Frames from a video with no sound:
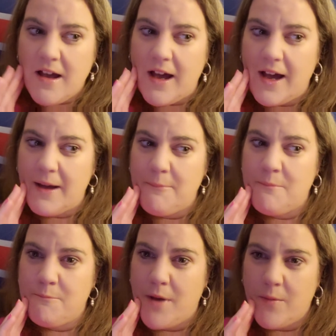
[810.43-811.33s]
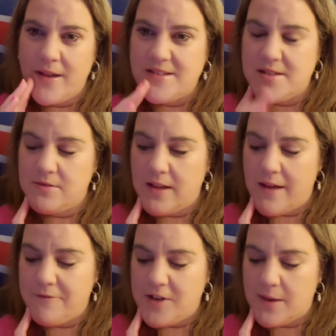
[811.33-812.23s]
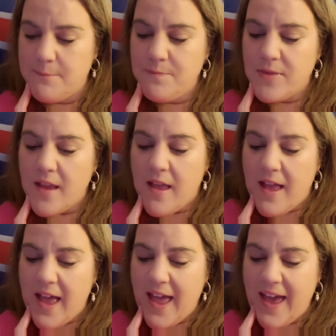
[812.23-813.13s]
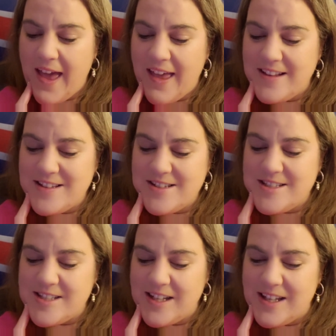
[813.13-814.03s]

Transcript: Um, but we still loved him. And